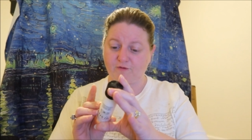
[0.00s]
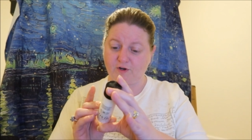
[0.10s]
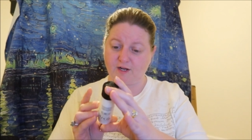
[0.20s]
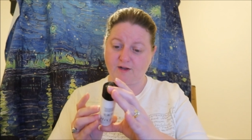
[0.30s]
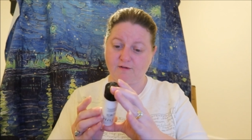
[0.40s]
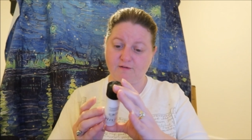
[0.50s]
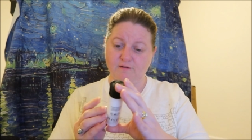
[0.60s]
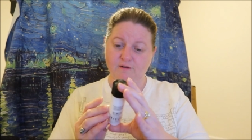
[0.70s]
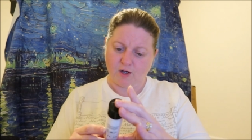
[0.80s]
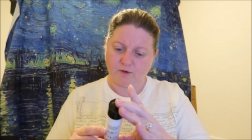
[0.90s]
free,
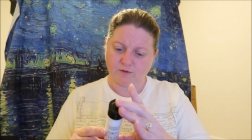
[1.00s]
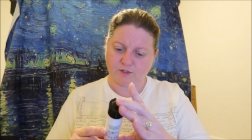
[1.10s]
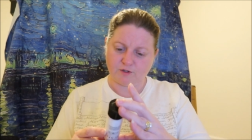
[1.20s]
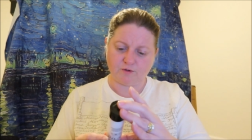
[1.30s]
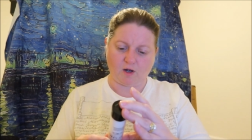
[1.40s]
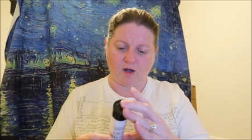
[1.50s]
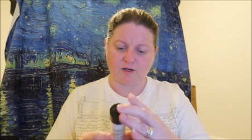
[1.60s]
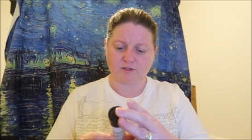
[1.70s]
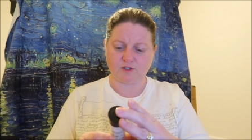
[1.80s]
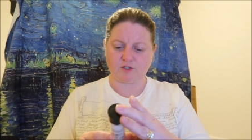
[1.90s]
O2
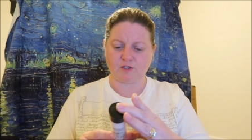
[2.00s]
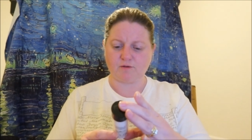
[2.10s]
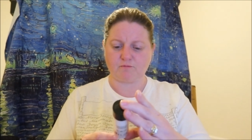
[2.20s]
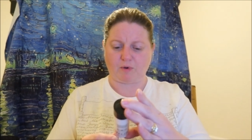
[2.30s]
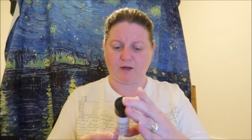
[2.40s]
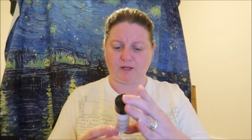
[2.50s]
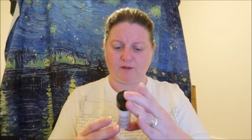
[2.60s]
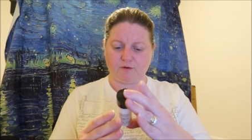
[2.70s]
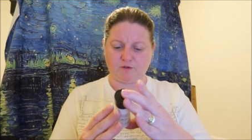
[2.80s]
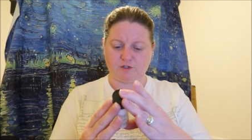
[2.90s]
Oxygen Body
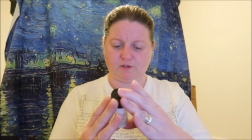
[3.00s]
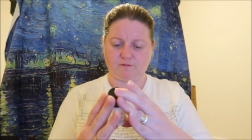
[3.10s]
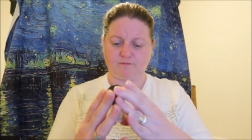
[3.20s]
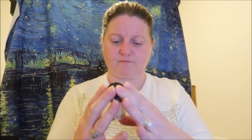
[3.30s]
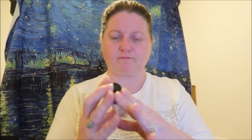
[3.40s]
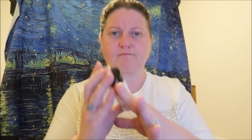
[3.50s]
Lotion.